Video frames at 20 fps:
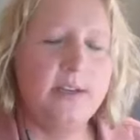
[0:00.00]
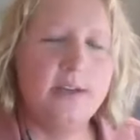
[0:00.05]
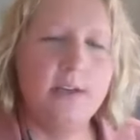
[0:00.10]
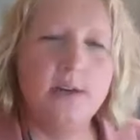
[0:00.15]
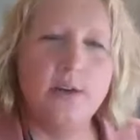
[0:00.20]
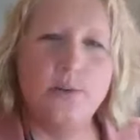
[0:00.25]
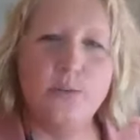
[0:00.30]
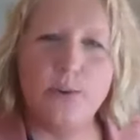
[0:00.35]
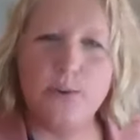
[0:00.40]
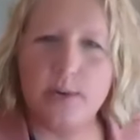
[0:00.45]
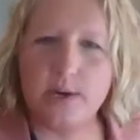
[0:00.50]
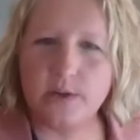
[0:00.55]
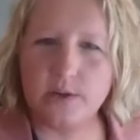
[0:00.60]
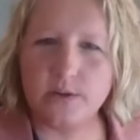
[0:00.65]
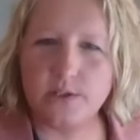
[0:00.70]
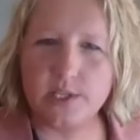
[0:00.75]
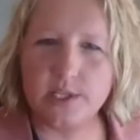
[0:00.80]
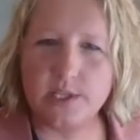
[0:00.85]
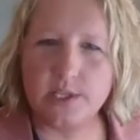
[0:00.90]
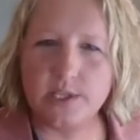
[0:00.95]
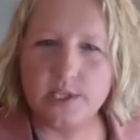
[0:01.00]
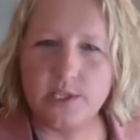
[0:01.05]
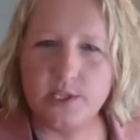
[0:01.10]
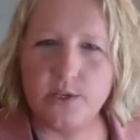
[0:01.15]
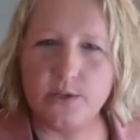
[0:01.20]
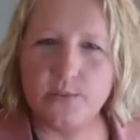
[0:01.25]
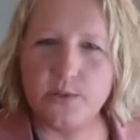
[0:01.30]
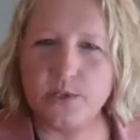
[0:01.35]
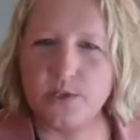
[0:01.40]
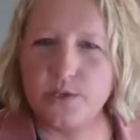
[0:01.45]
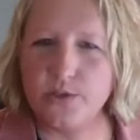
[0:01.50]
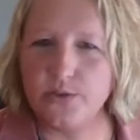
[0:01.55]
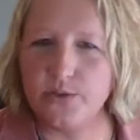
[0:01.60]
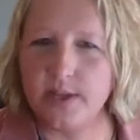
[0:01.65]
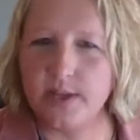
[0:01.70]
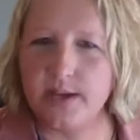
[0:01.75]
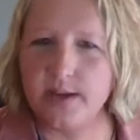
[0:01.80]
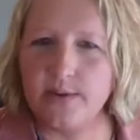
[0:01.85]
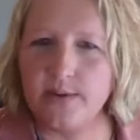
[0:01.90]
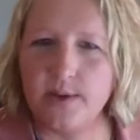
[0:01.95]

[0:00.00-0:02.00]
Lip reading: you know, we want girls to continue to pursue that,